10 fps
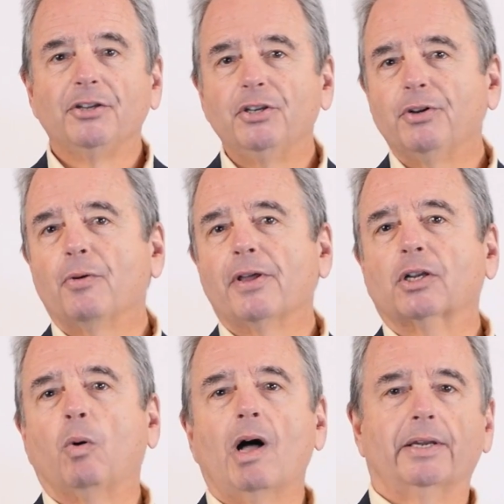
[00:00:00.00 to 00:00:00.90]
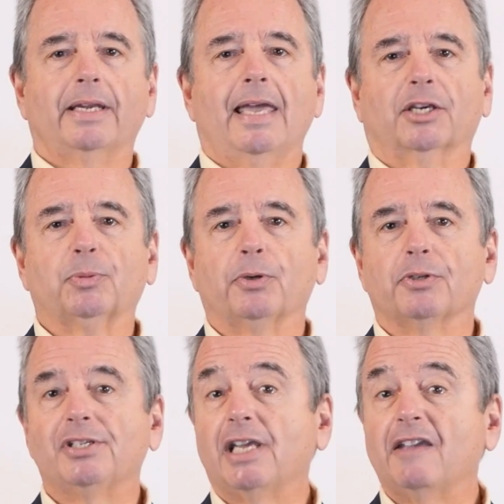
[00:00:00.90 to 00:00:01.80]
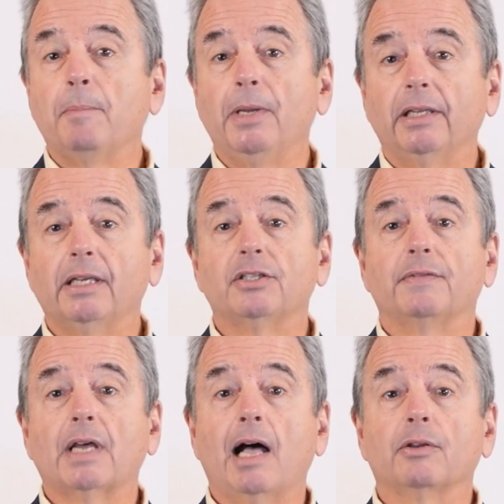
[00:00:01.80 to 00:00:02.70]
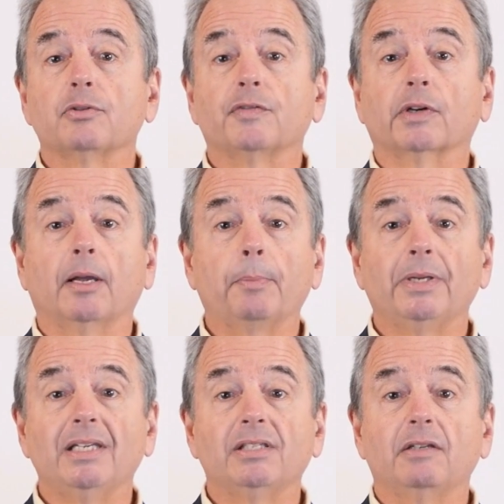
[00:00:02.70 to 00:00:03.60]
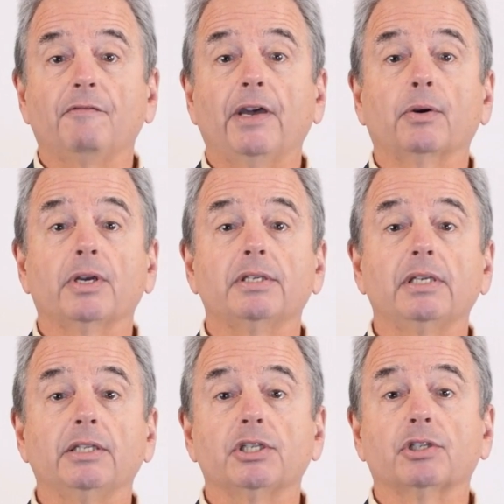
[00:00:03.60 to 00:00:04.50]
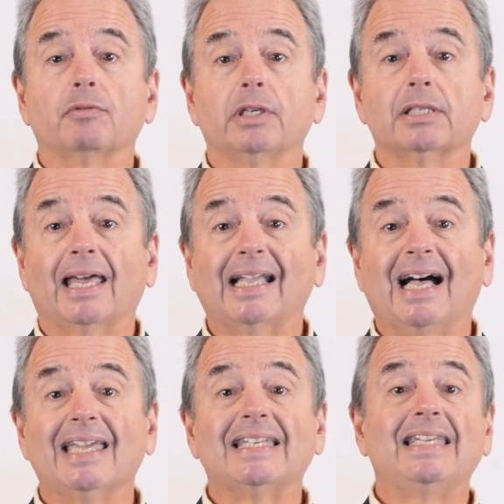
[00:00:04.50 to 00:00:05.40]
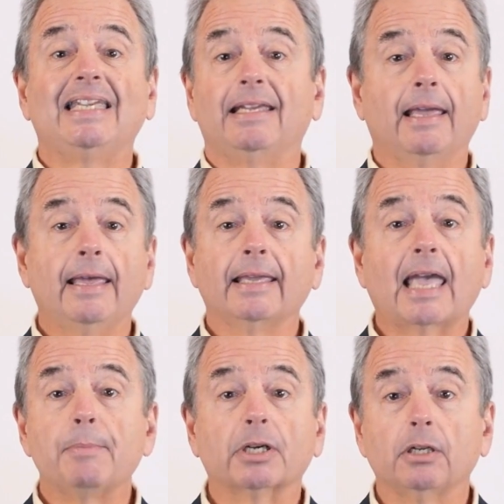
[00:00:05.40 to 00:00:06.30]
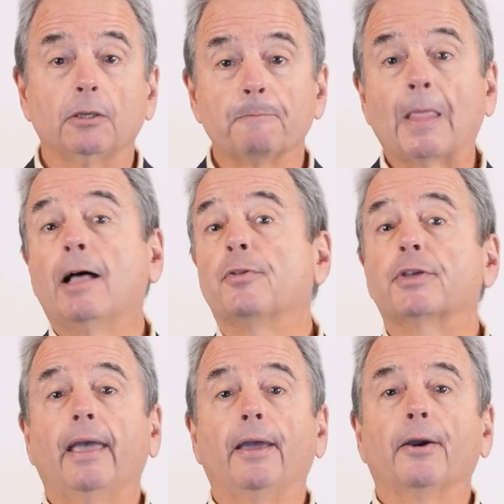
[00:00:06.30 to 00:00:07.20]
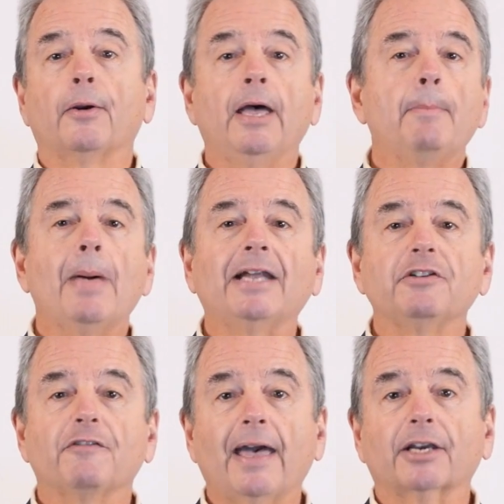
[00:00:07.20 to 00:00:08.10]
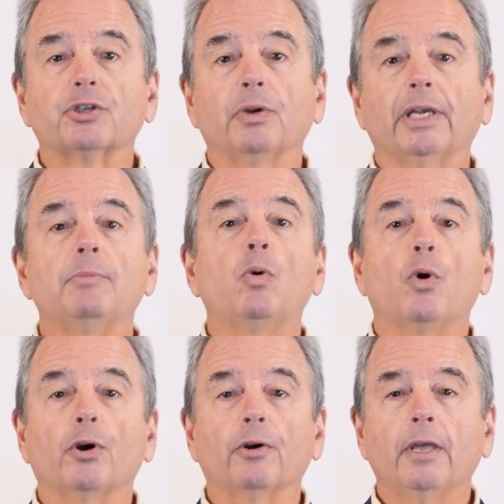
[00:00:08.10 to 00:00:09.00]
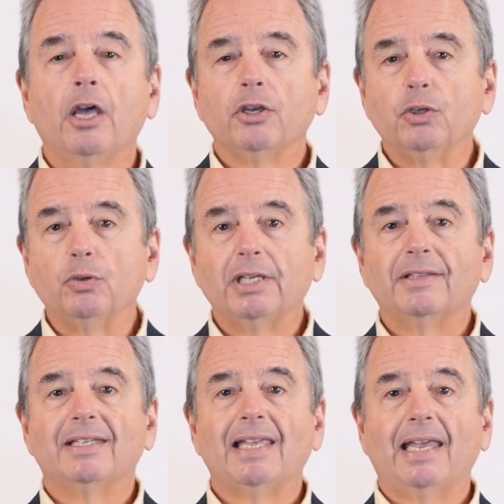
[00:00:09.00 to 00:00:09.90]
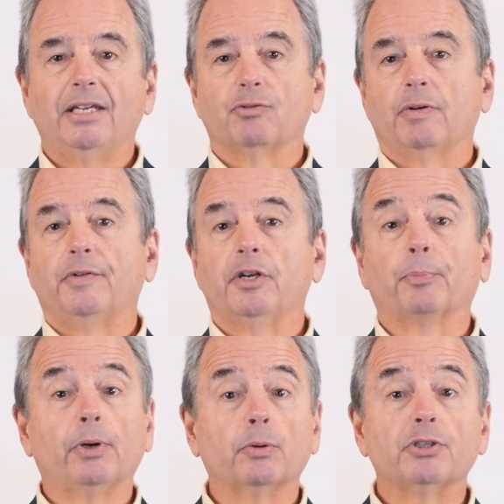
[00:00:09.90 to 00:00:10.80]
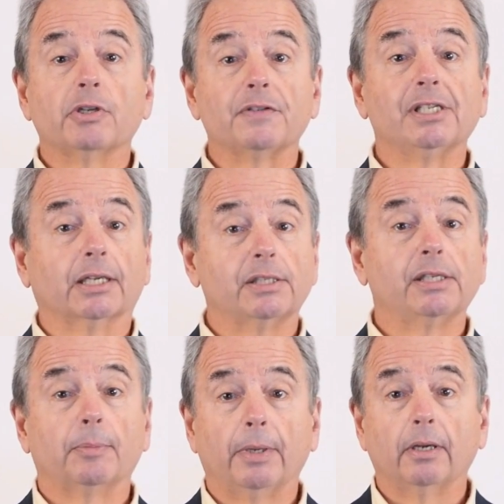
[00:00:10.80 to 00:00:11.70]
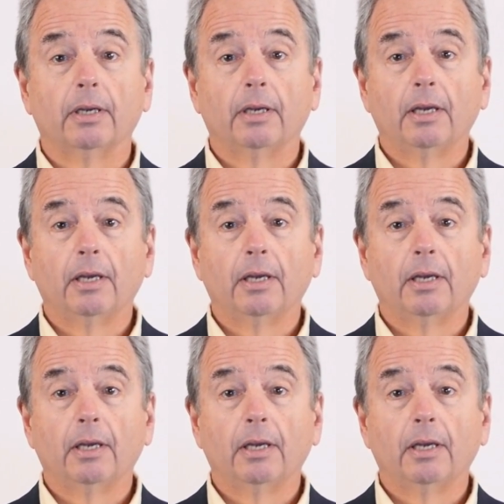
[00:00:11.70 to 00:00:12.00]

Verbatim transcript: Do you know that quality experts save millions of dollars for companies in various industries like IT, chemical, healthcare, manufacturing, and more, using the data-driven approach of Six Sigma?